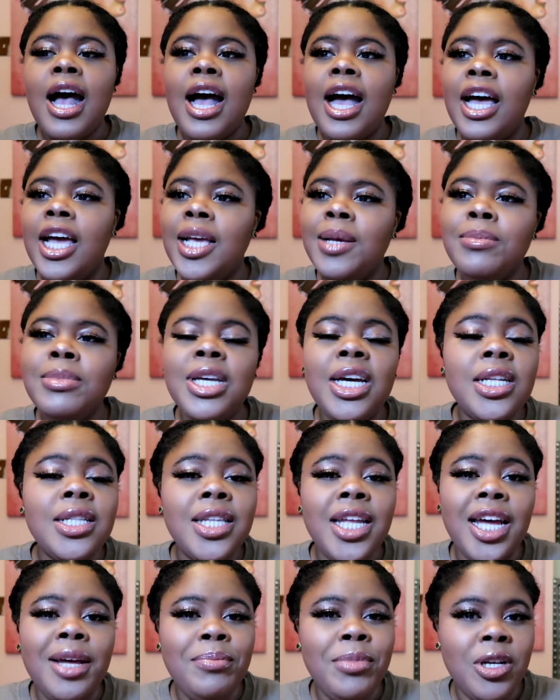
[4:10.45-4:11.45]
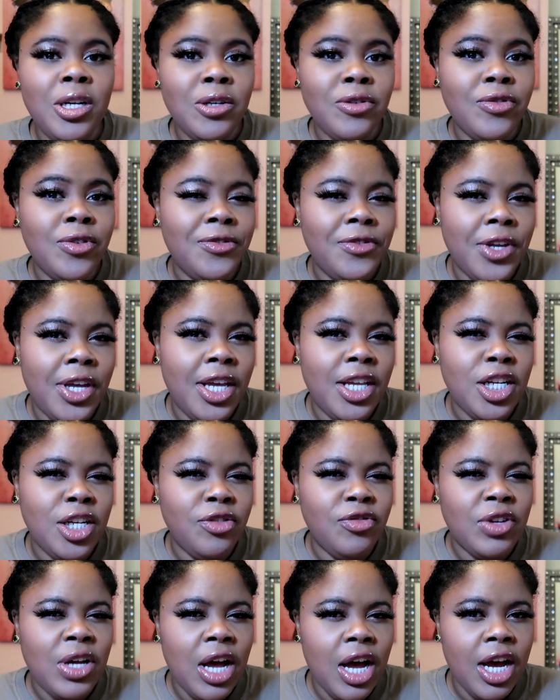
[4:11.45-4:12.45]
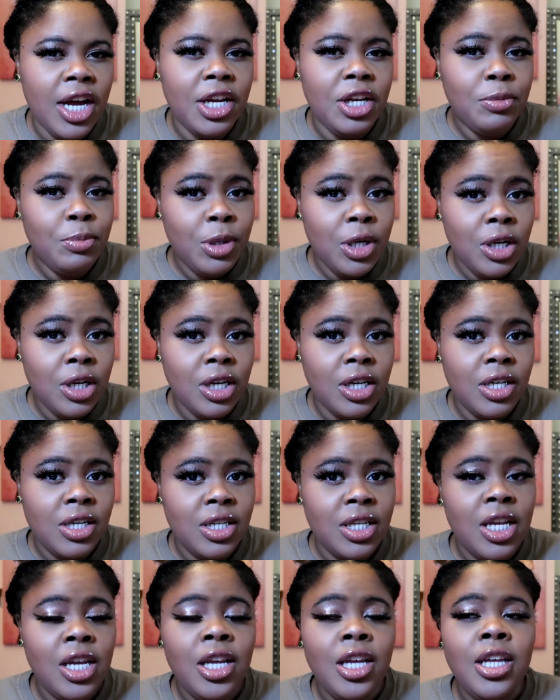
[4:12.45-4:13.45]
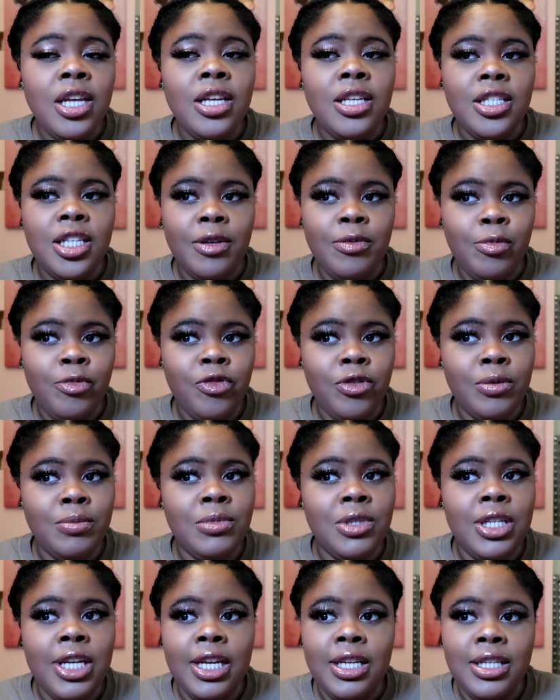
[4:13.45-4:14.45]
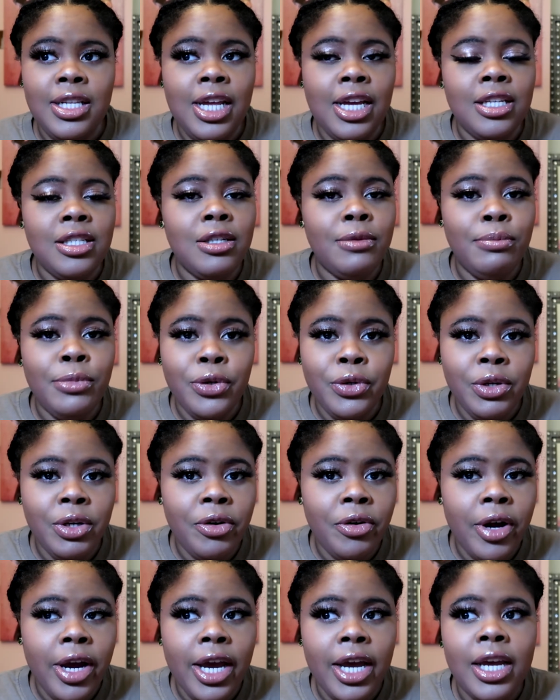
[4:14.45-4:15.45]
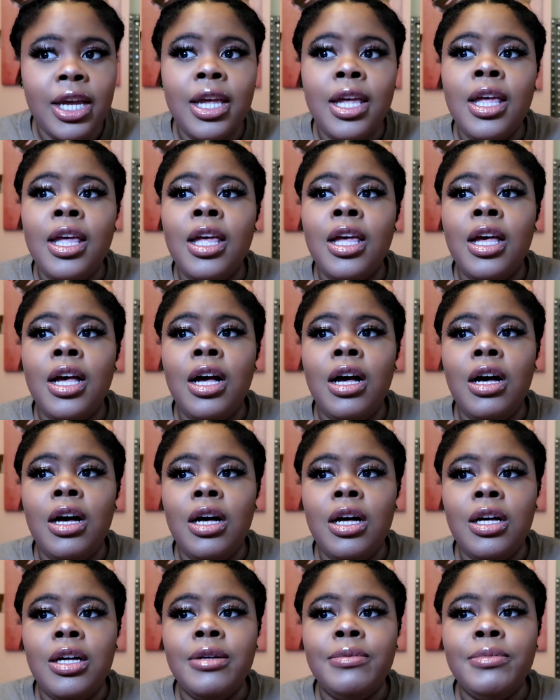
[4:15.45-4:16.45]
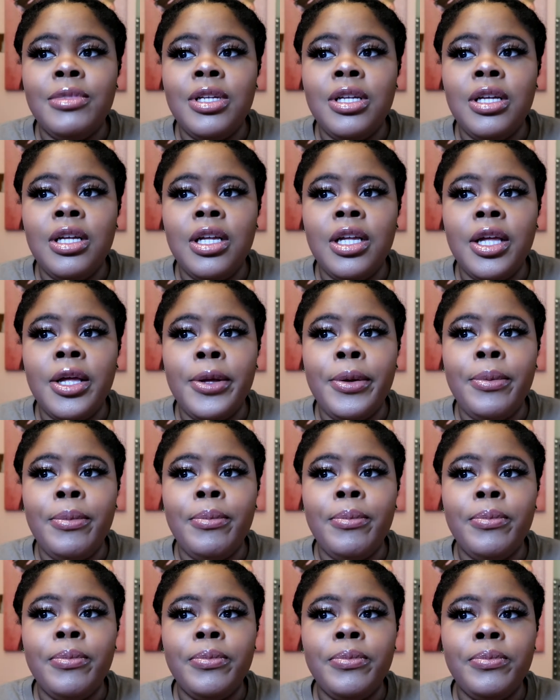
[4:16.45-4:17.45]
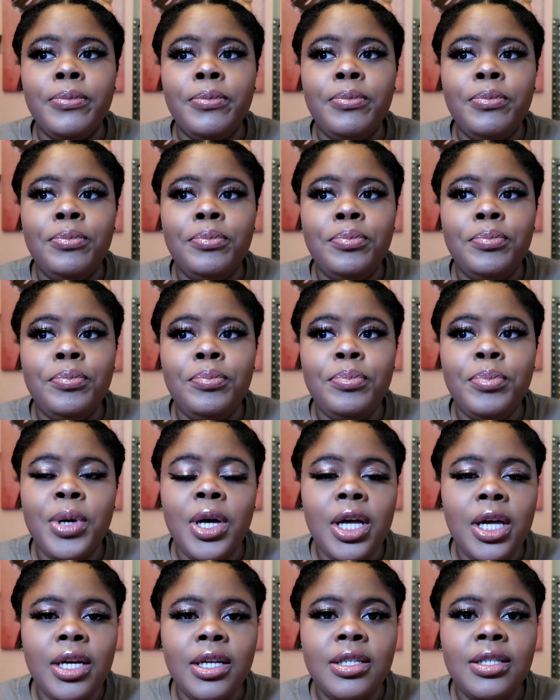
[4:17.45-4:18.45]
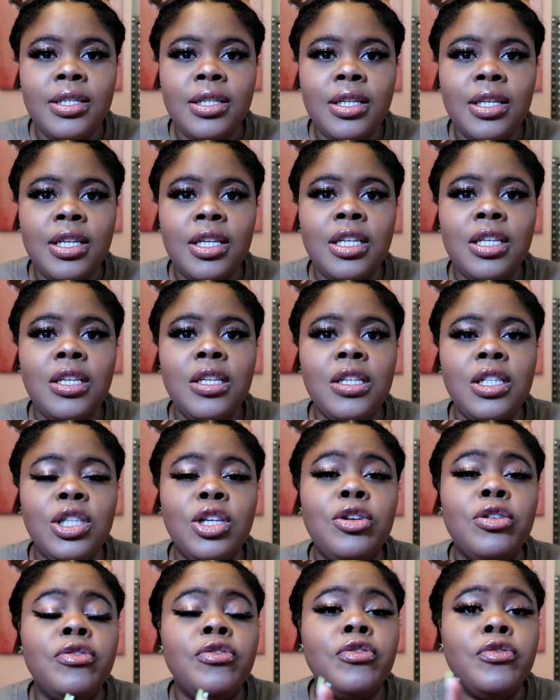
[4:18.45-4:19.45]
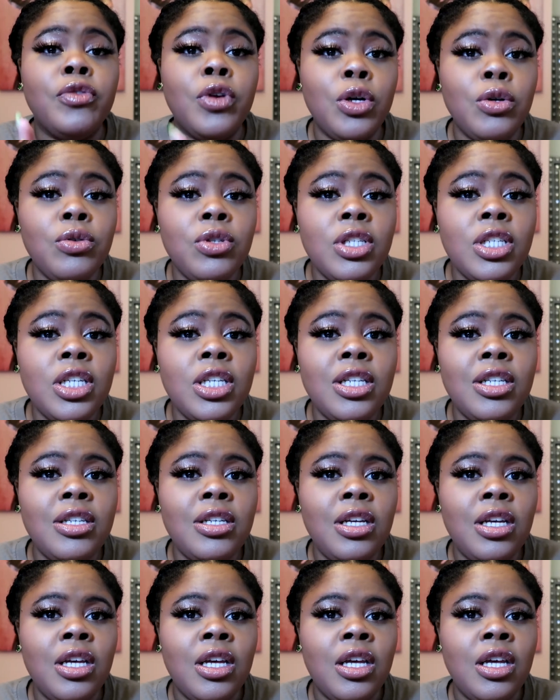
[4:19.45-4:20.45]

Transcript: I'm not that big of a fan of kind bars. Some of them taste like some booty crack. Um, but the frozen